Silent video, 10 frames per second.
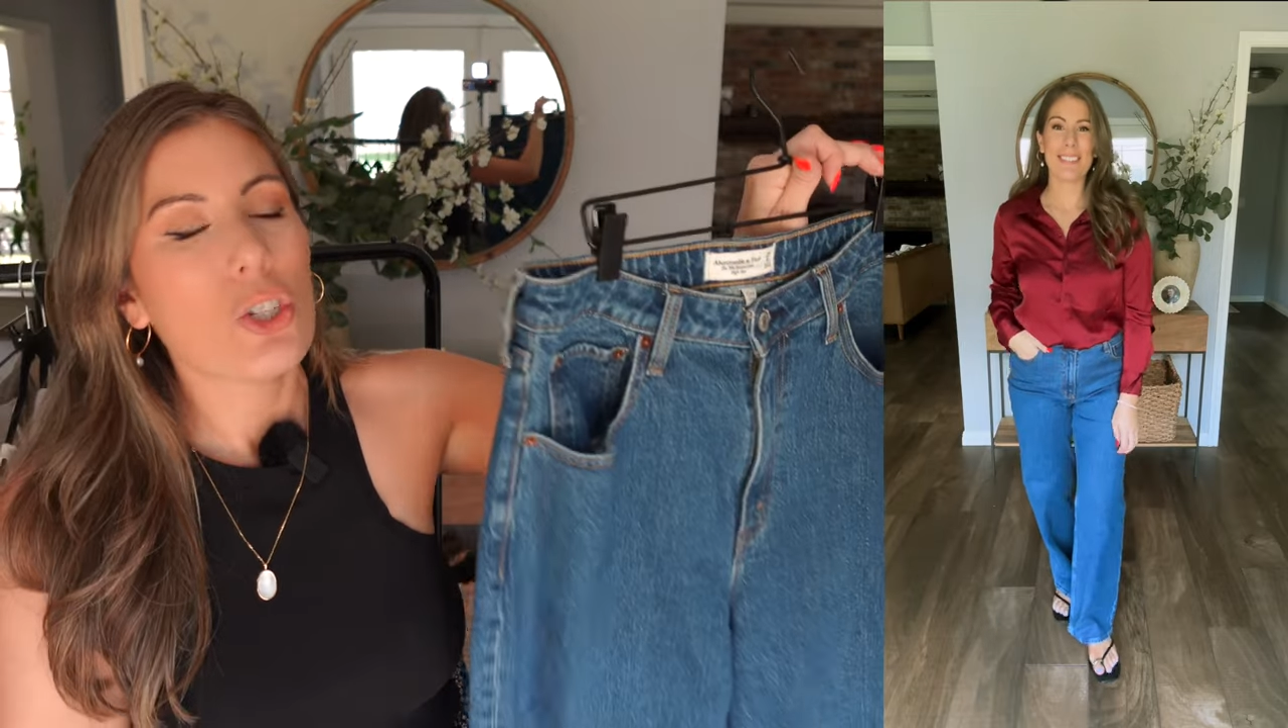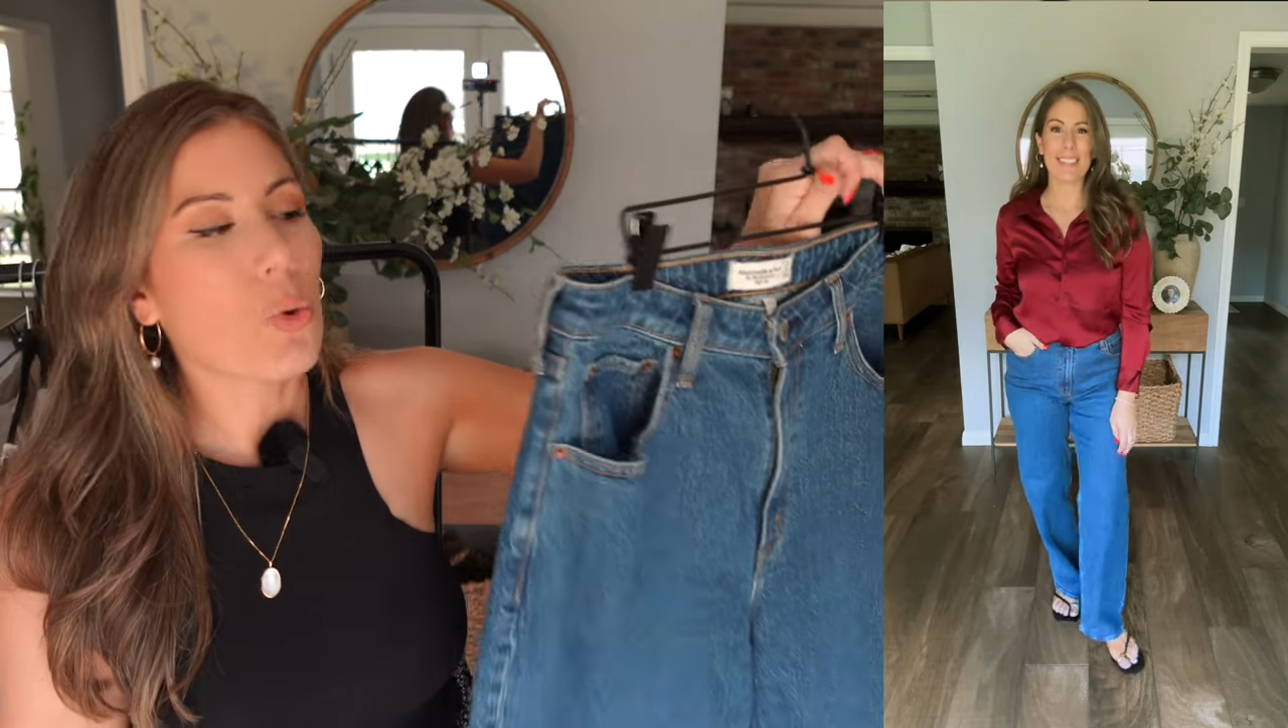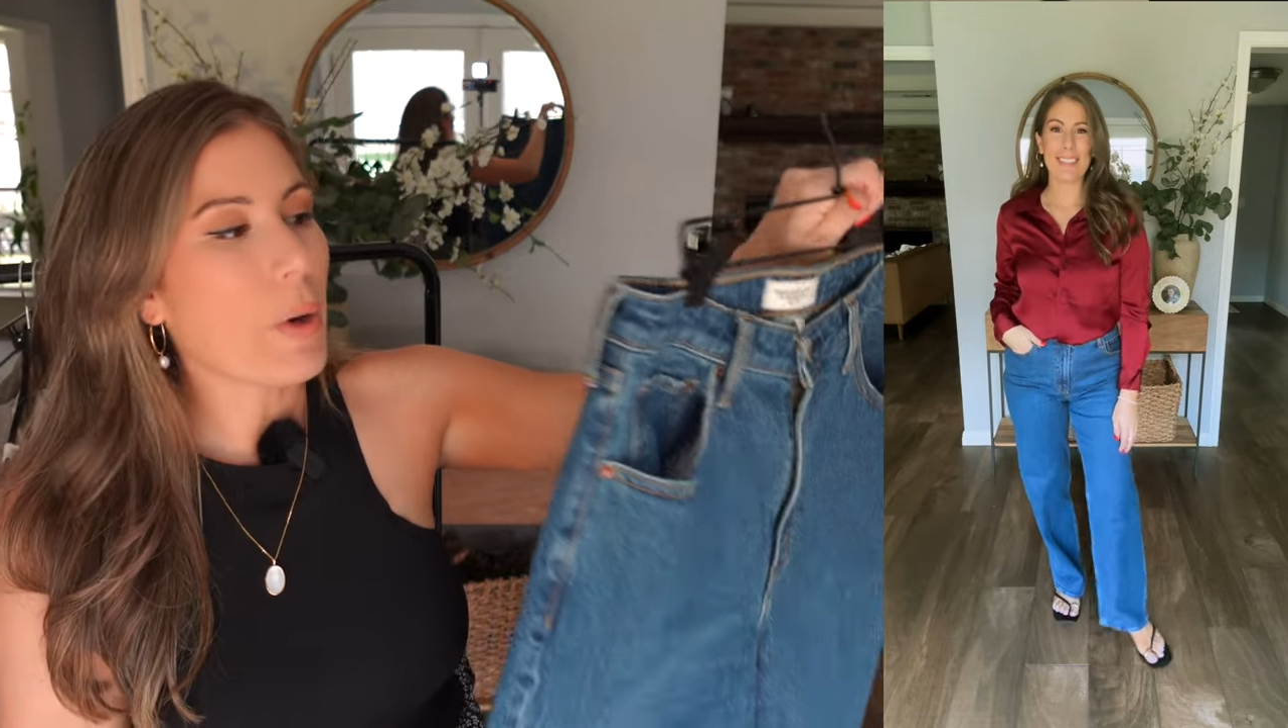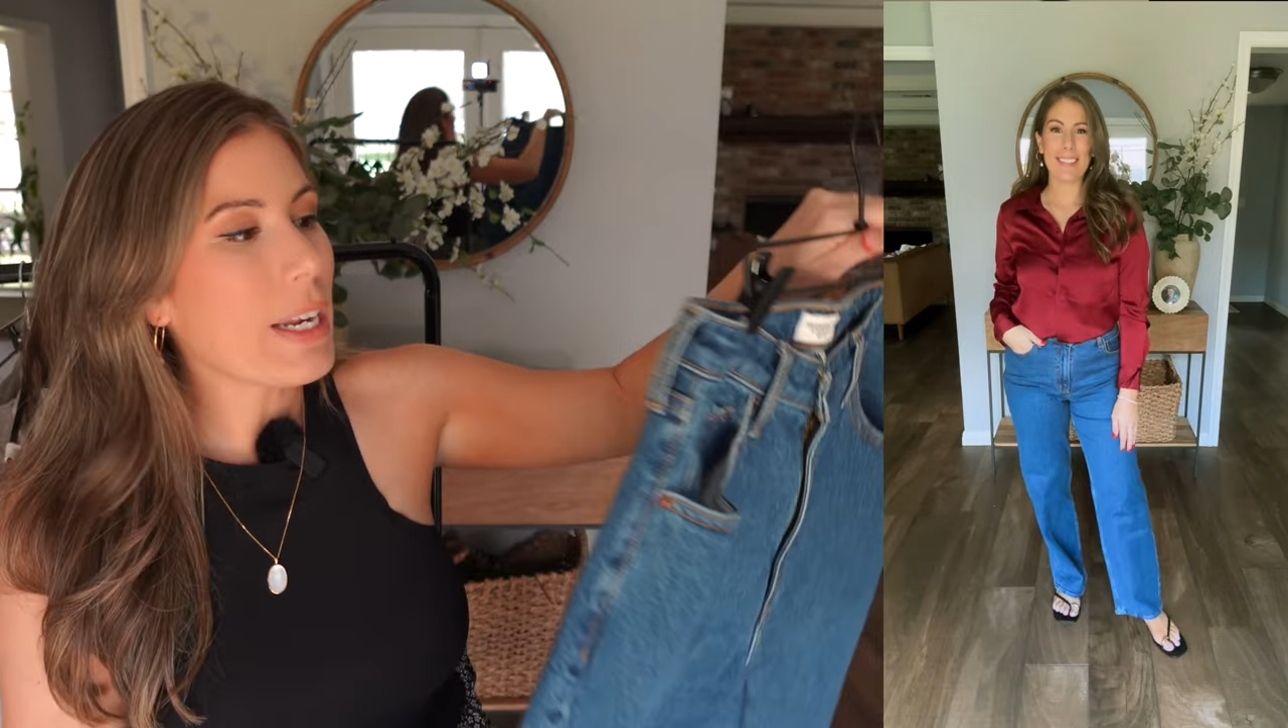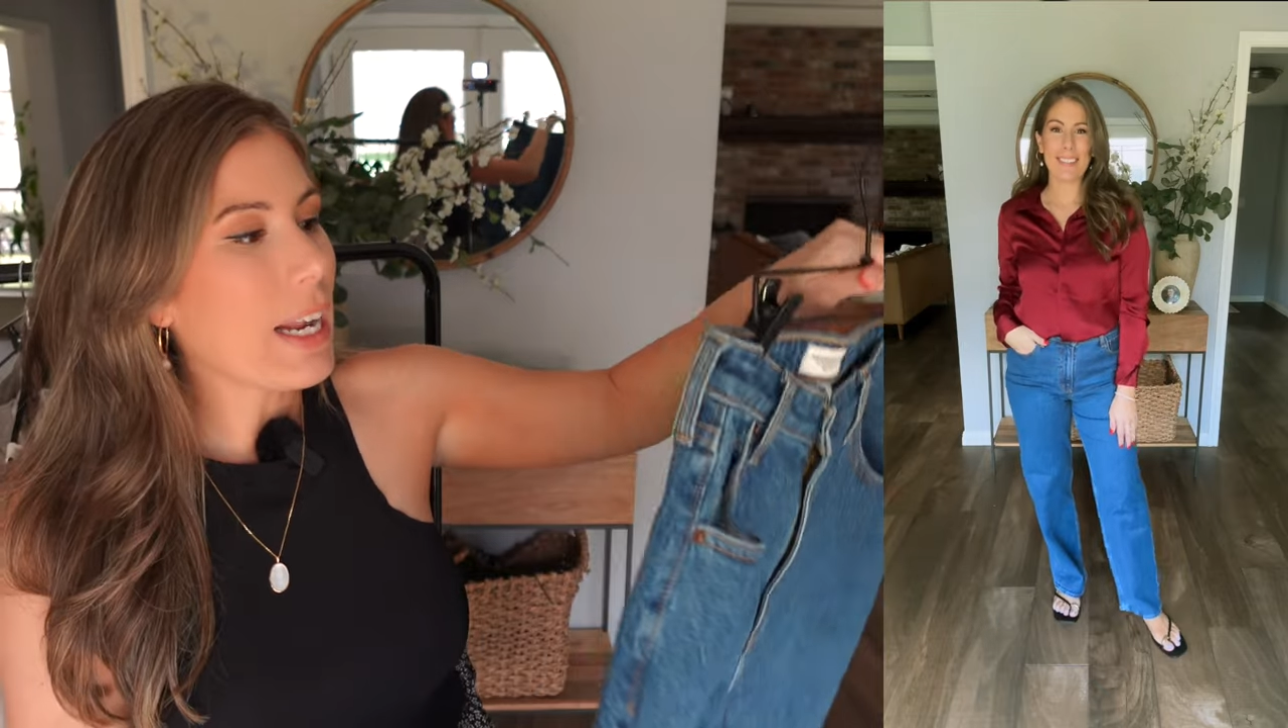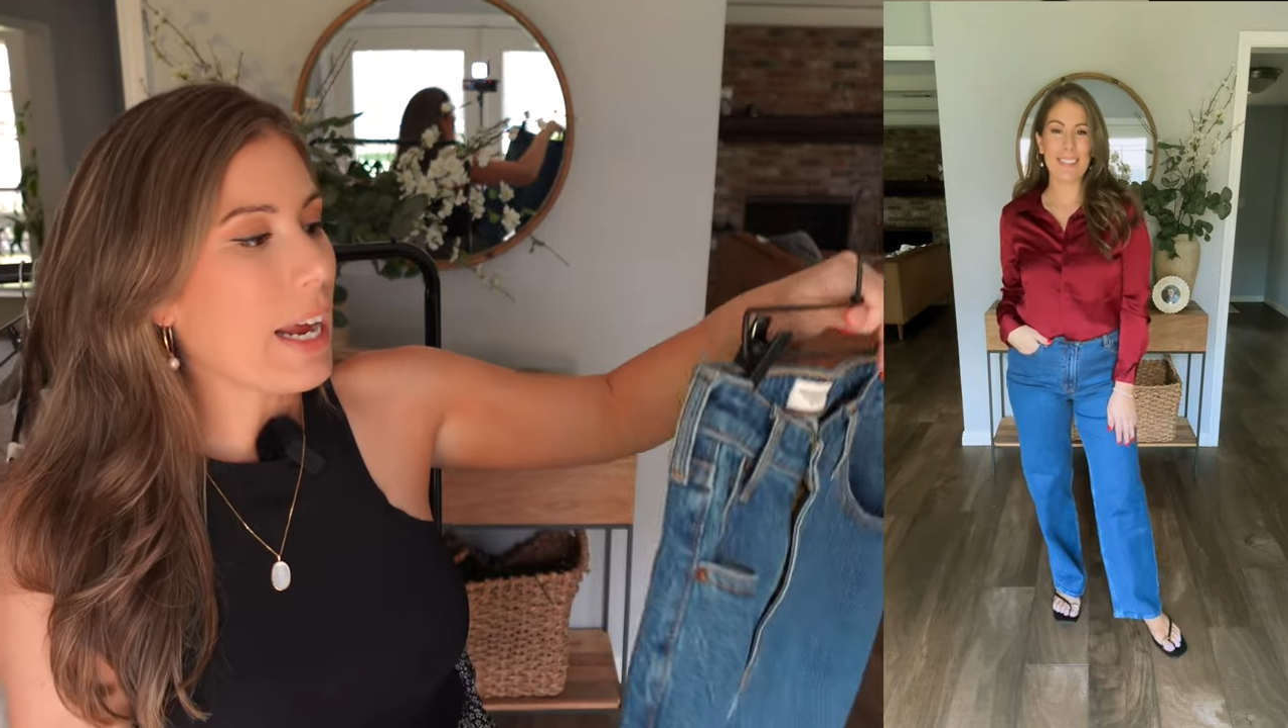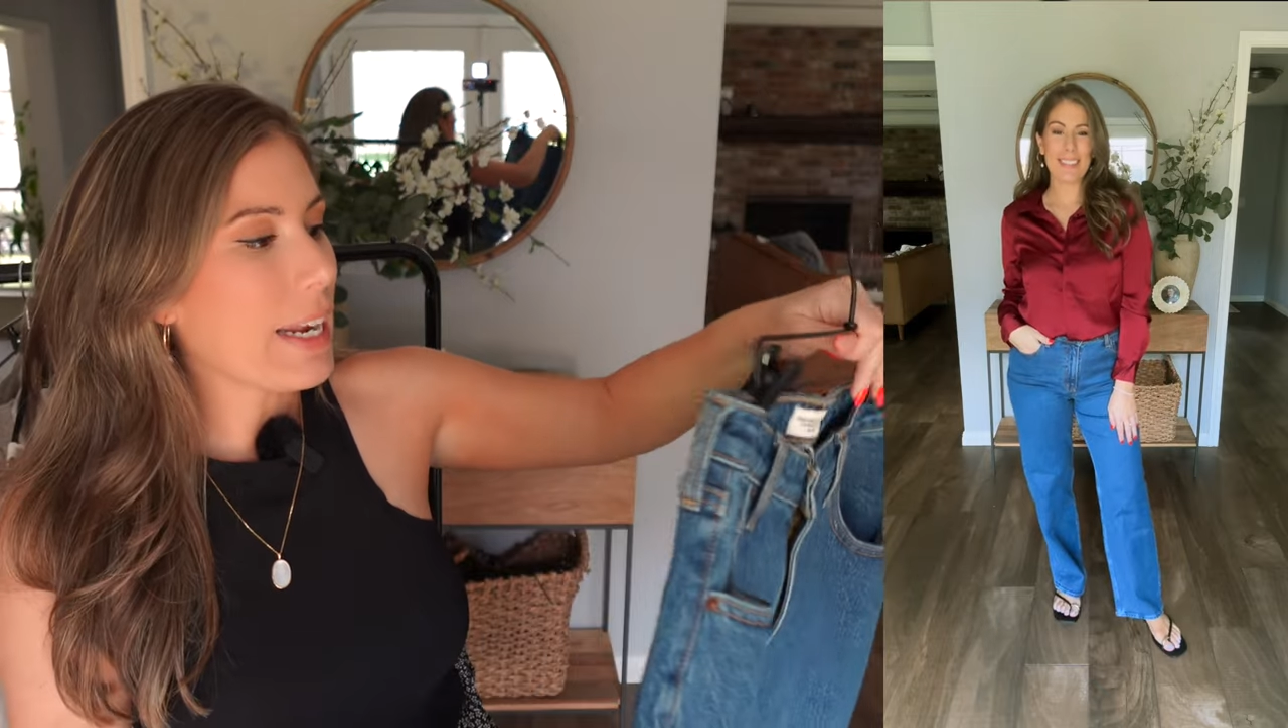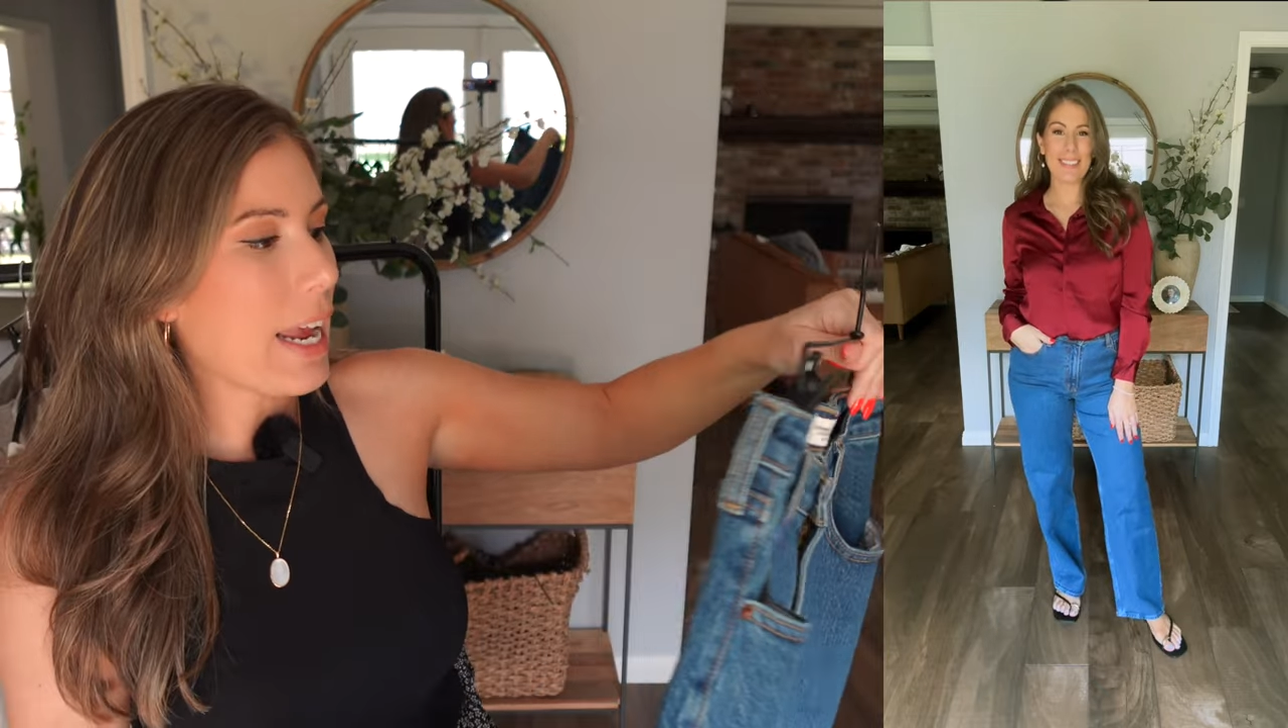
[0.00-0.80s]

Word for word: 29,